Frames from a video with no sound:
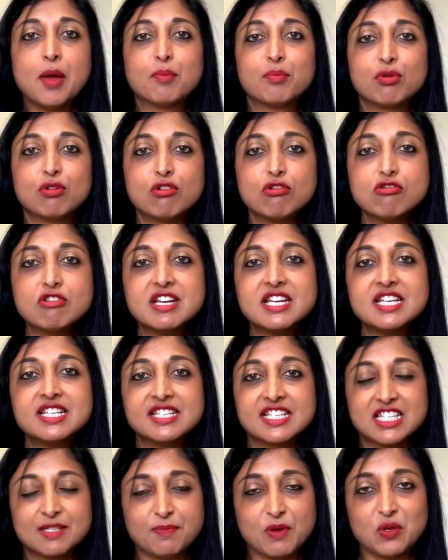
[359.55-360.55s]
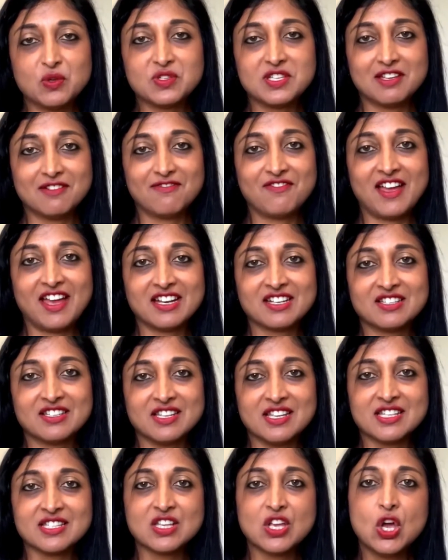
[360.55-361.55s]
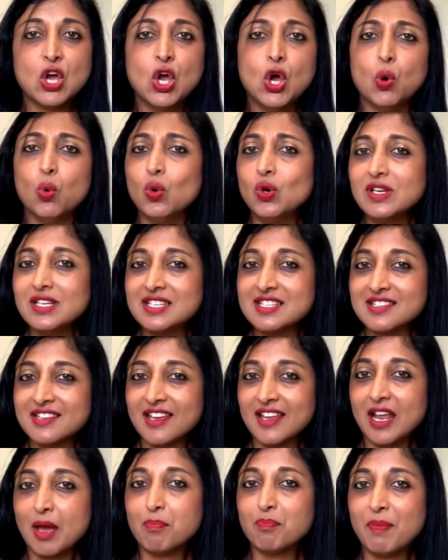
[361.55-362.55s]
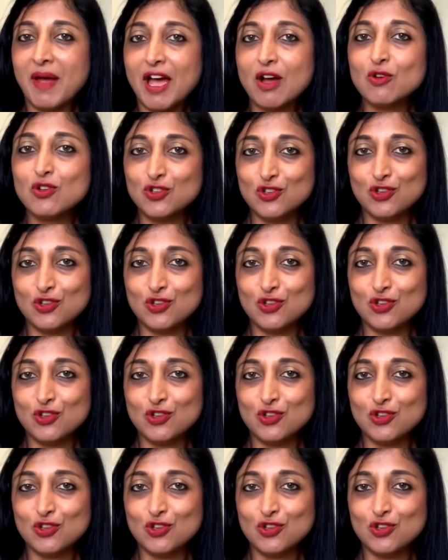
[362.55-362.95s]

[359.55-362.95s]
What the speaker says: predisposing factors. What is it about